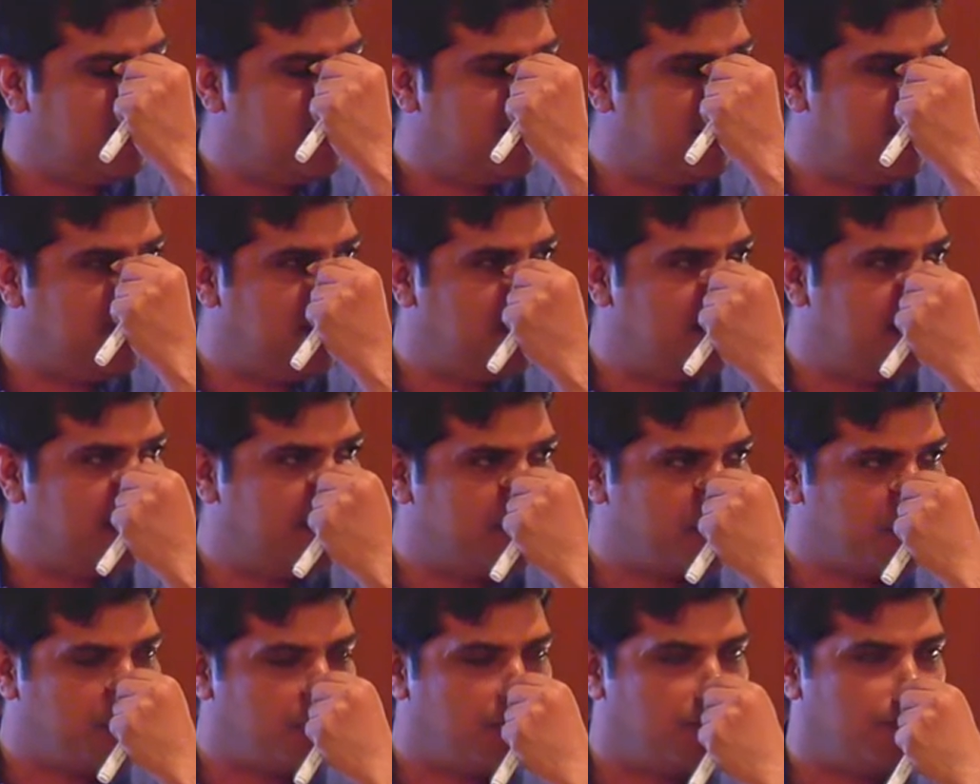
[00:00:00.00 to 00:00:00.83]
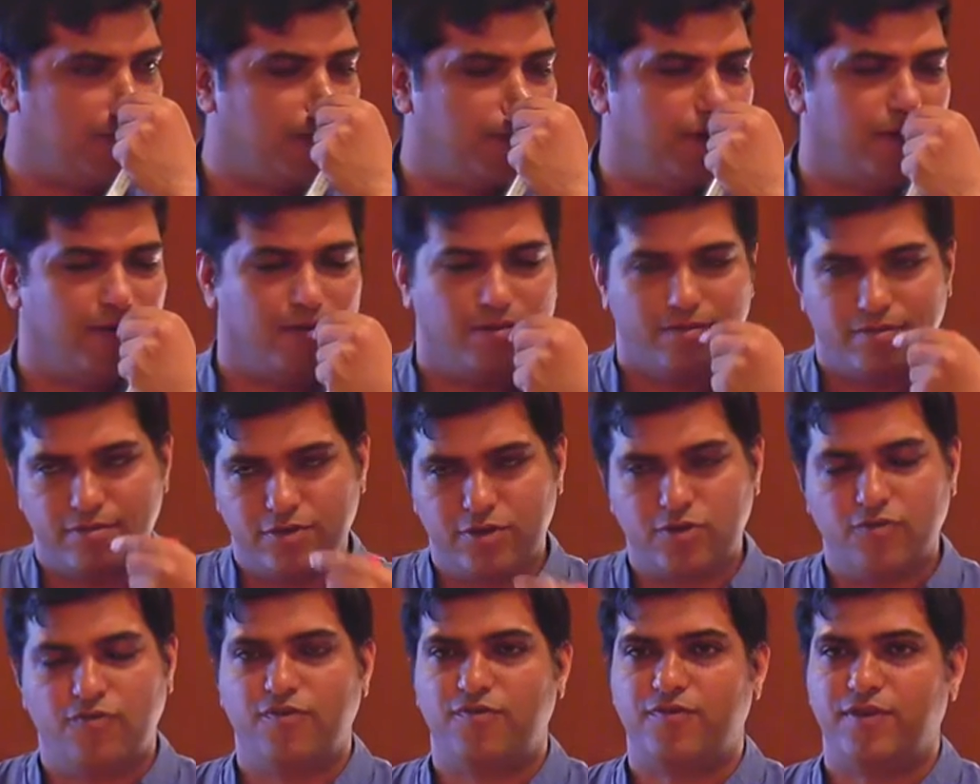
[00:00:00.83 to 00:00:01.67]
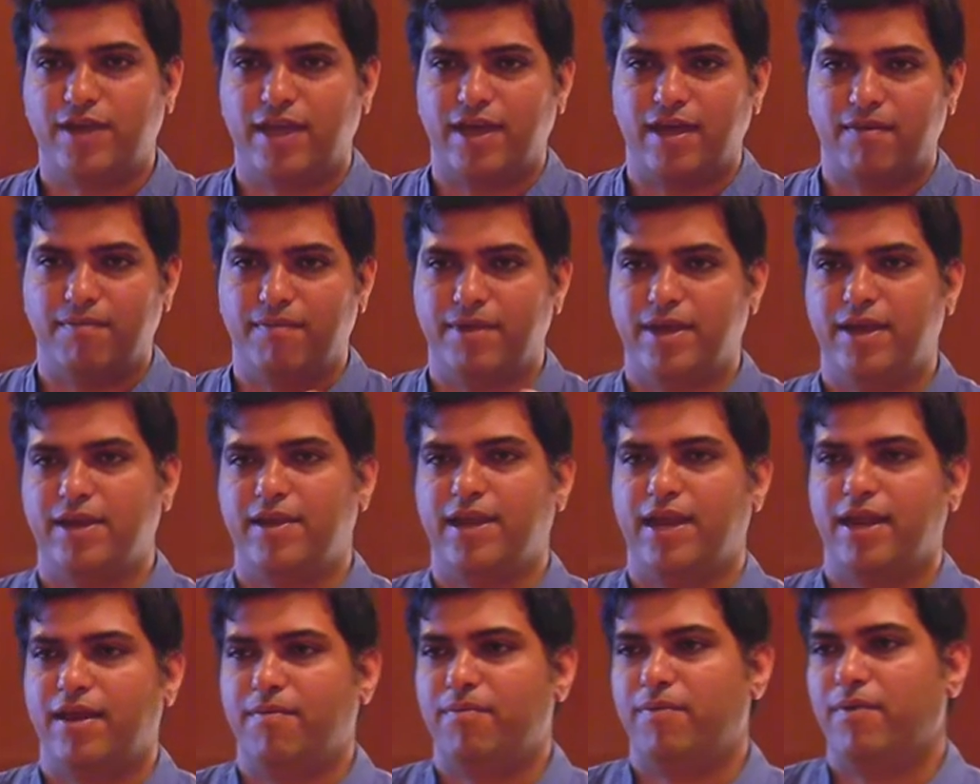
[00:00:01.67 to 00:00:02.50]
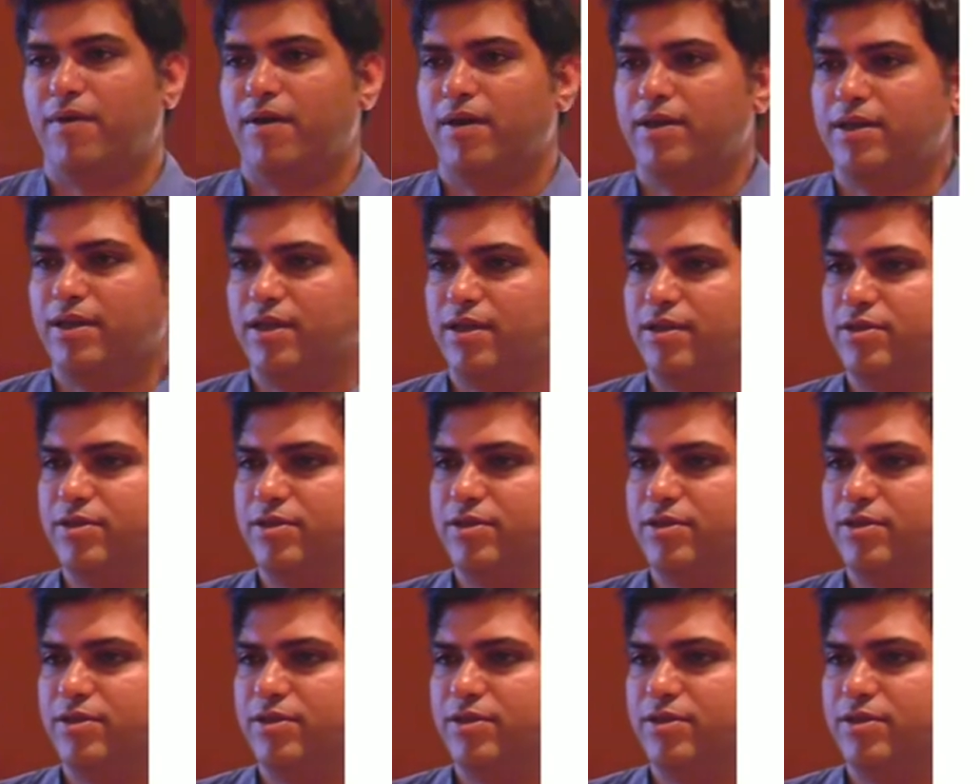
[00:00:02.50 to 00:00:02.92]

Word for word: uh, you know, 250 MB data point,